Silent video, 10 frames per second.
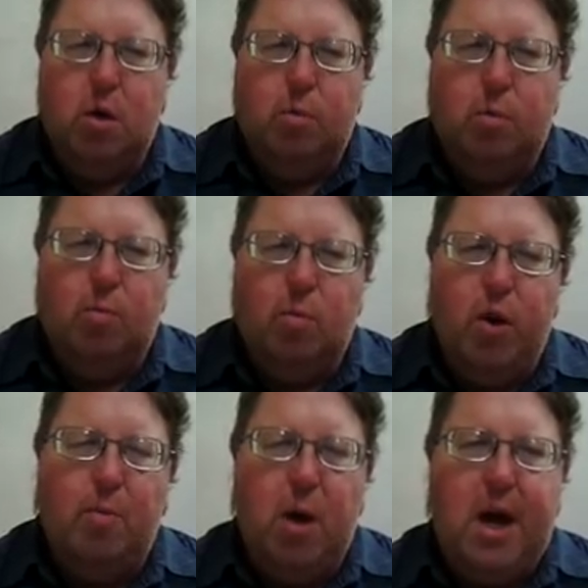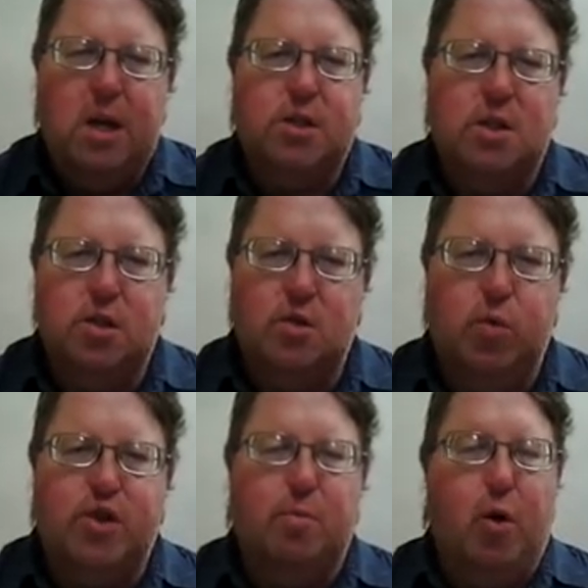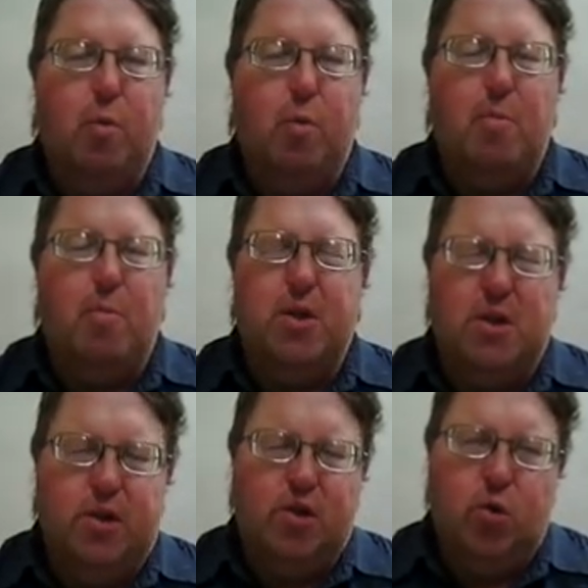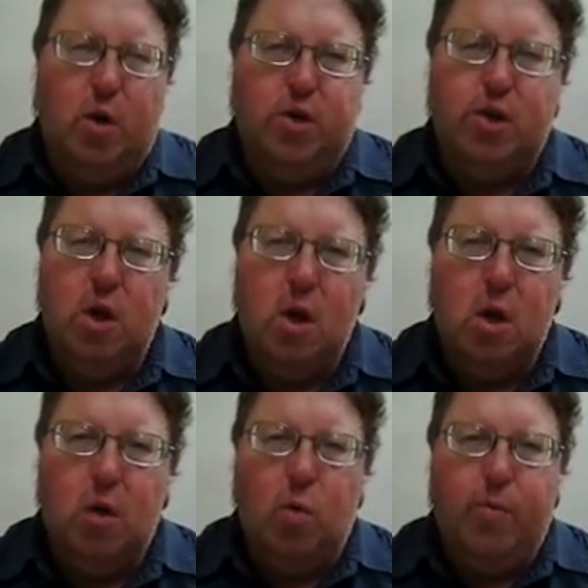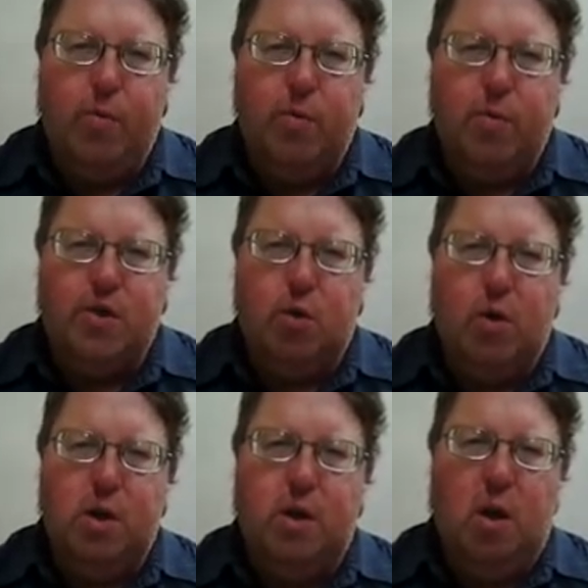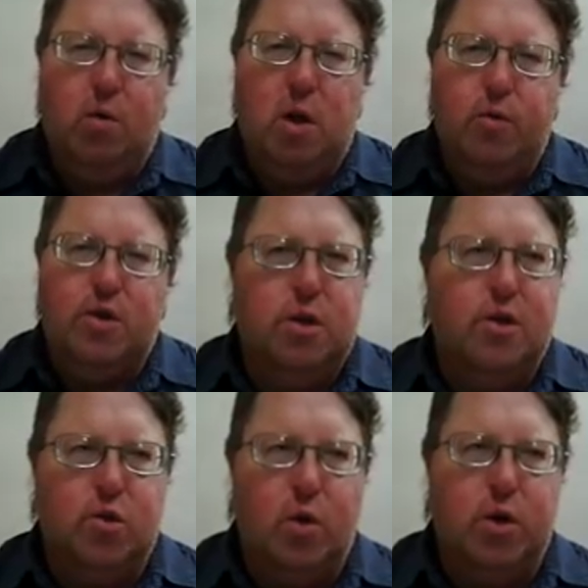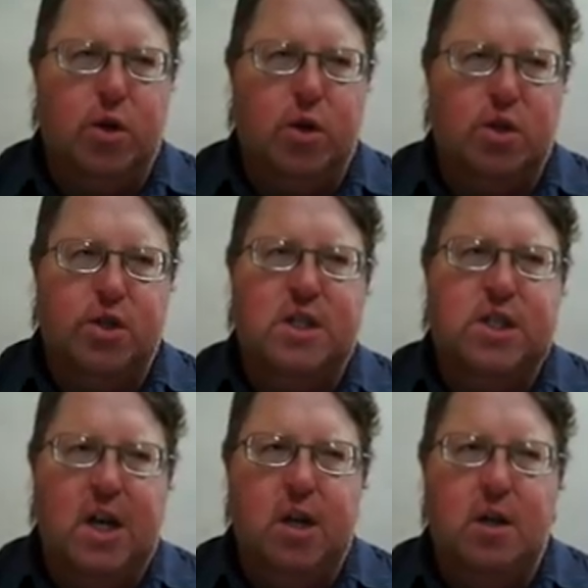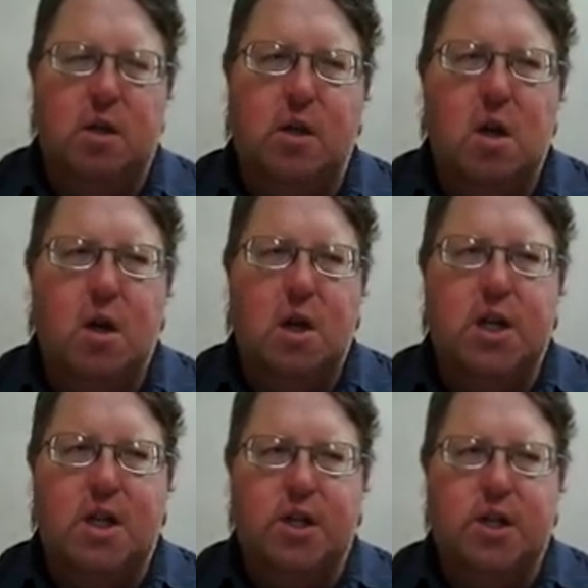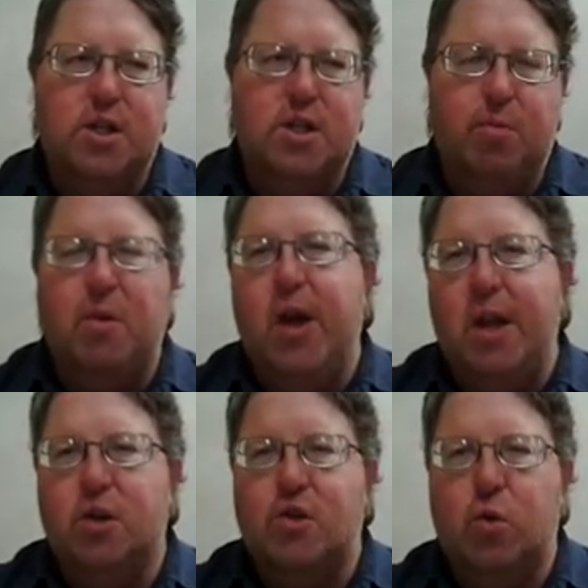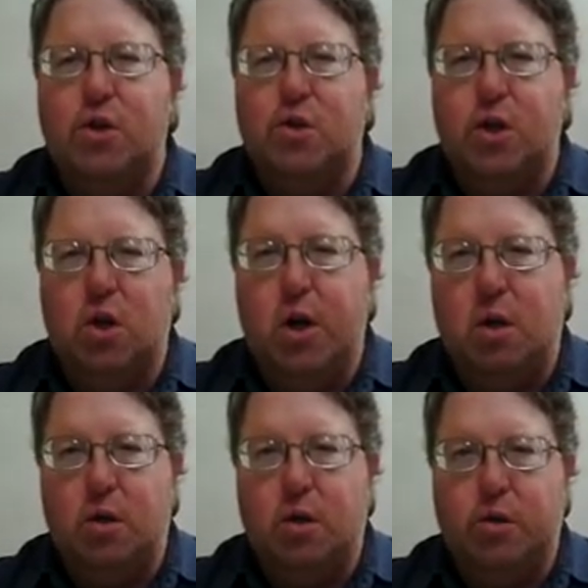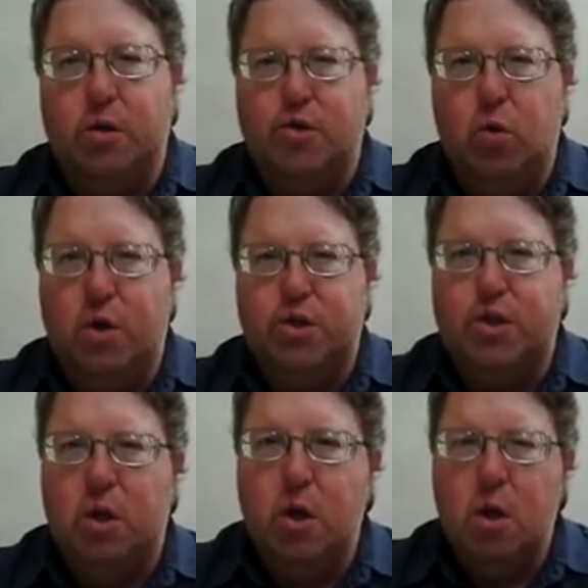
What are the biases? What's the purpose of the source? When was it written? How close to the source is it? Is it a sympathetic source or a critical source?